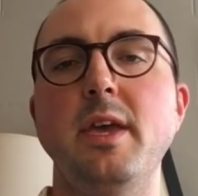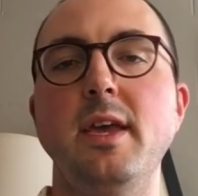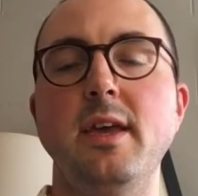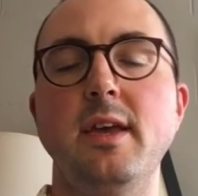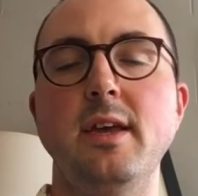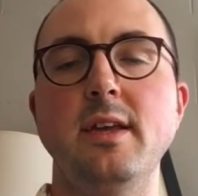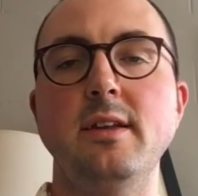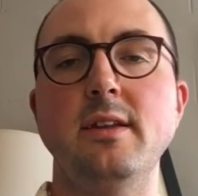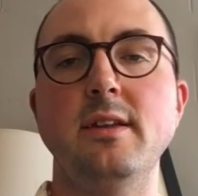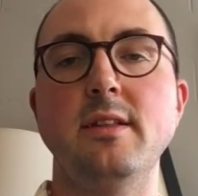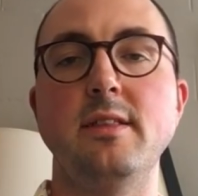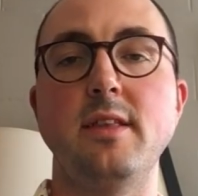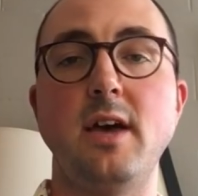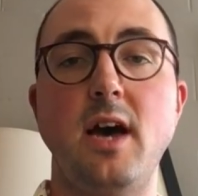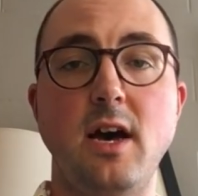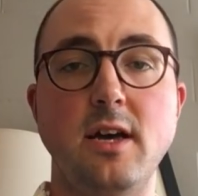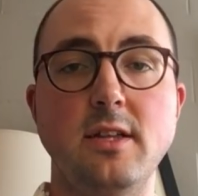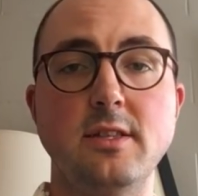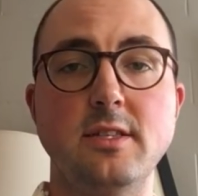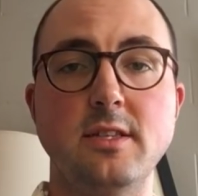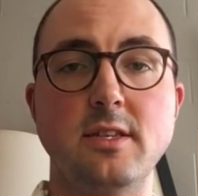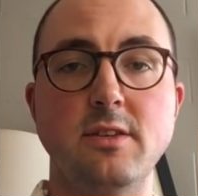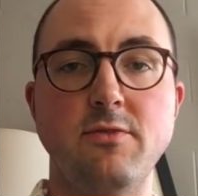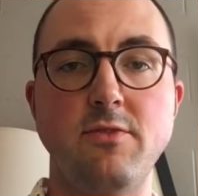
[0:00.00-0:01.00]
In the
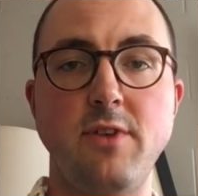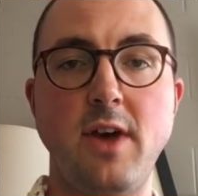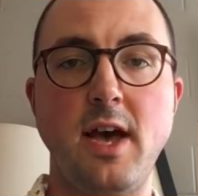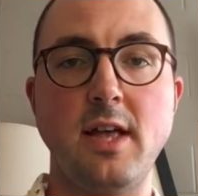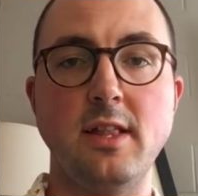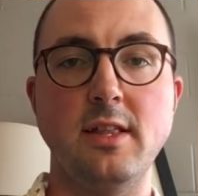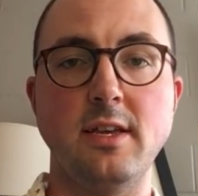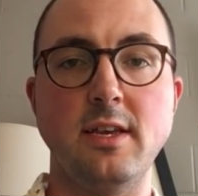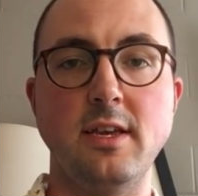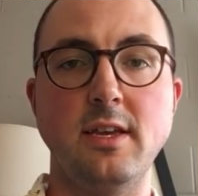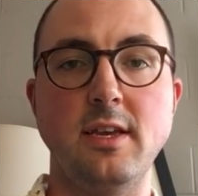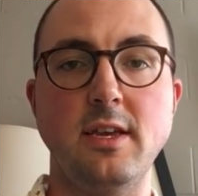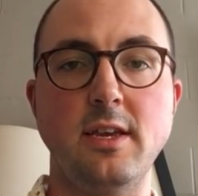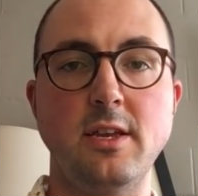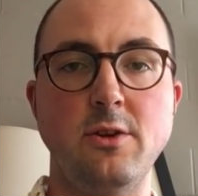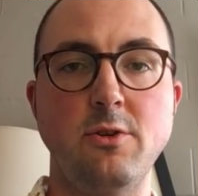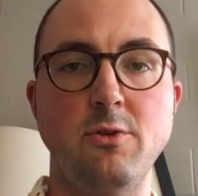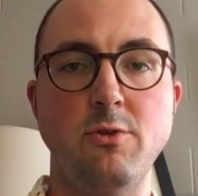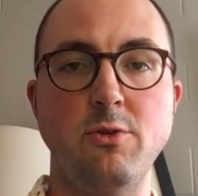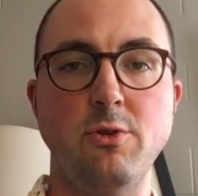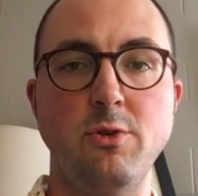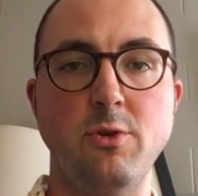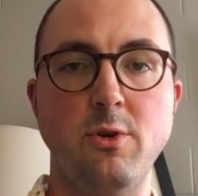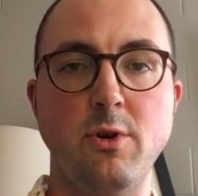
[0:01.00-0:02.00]
Hudson Valley
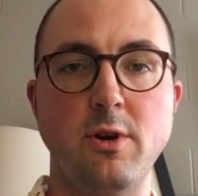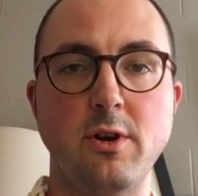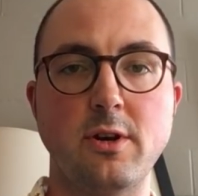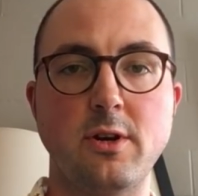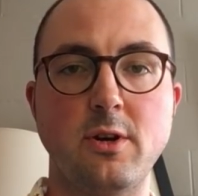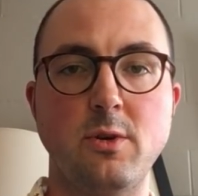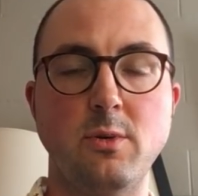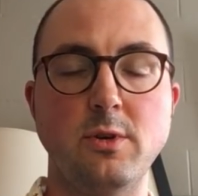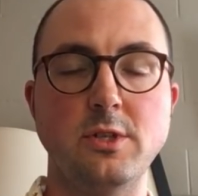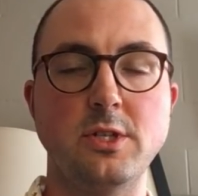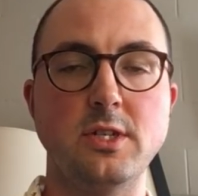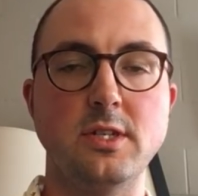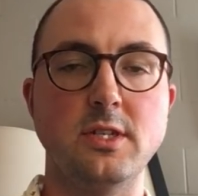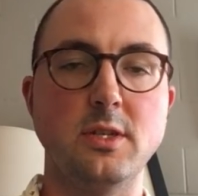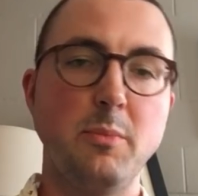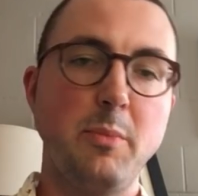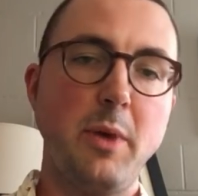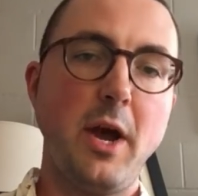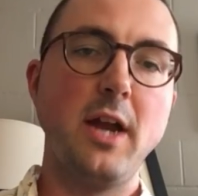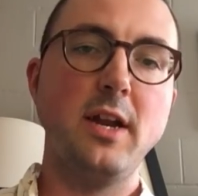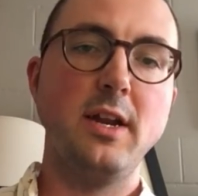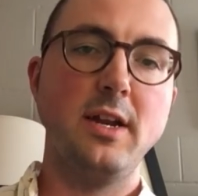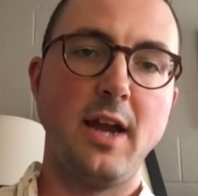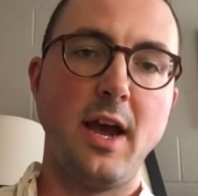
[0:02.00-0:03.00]
in New York, which is
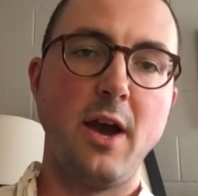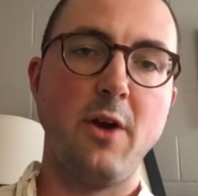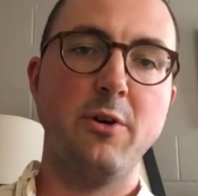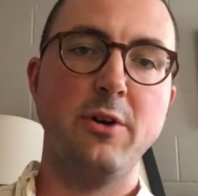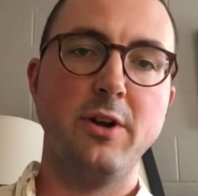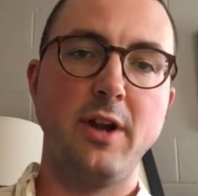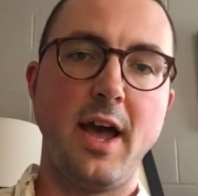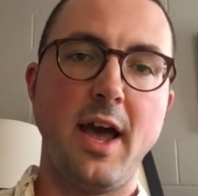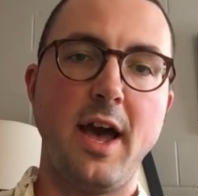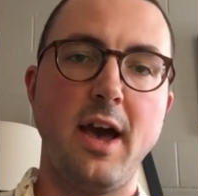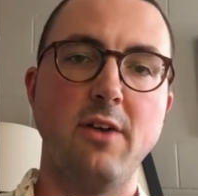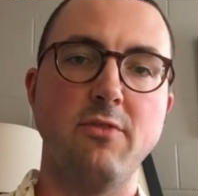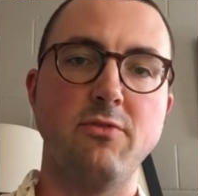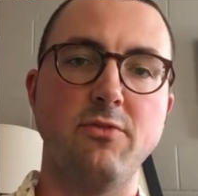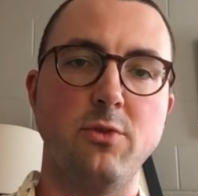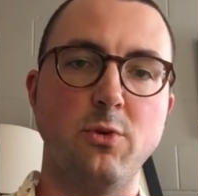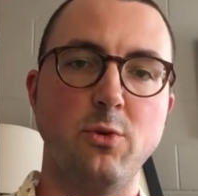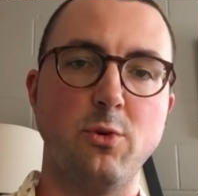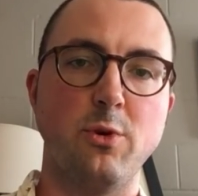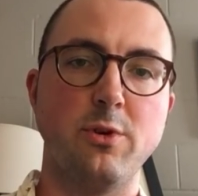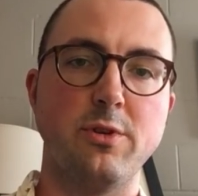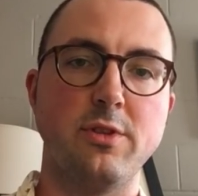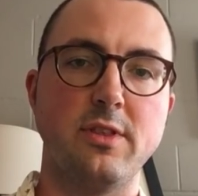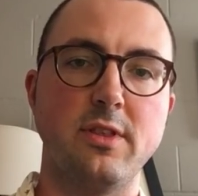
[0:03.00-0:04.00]
about an hour and a half
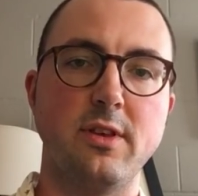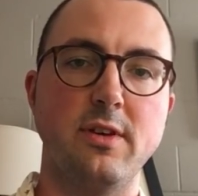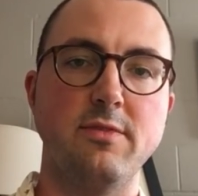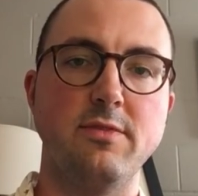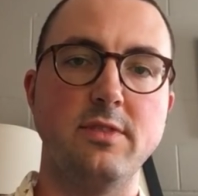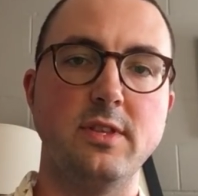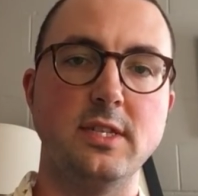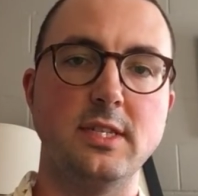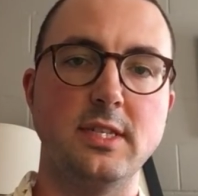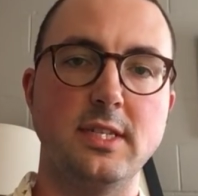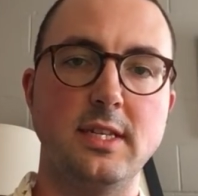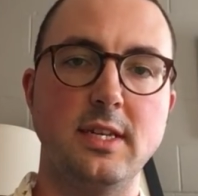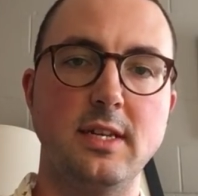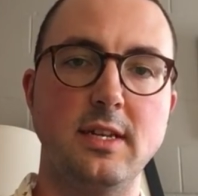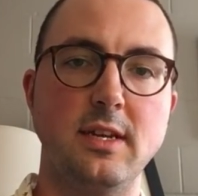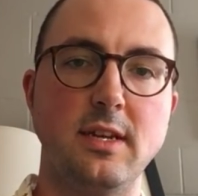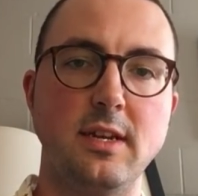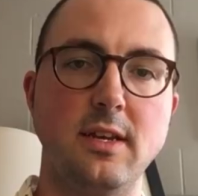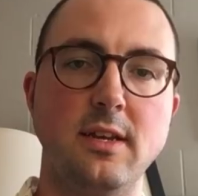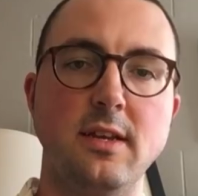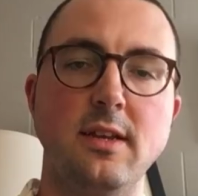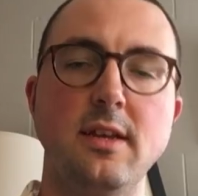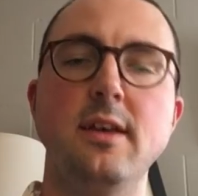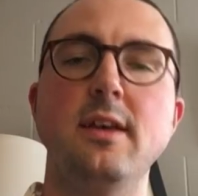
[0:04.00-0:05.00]
north of the
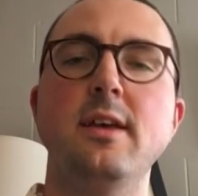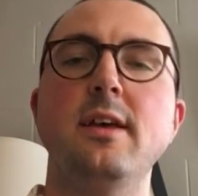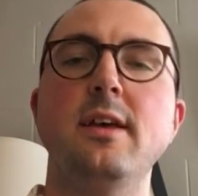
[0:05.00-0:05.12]
city.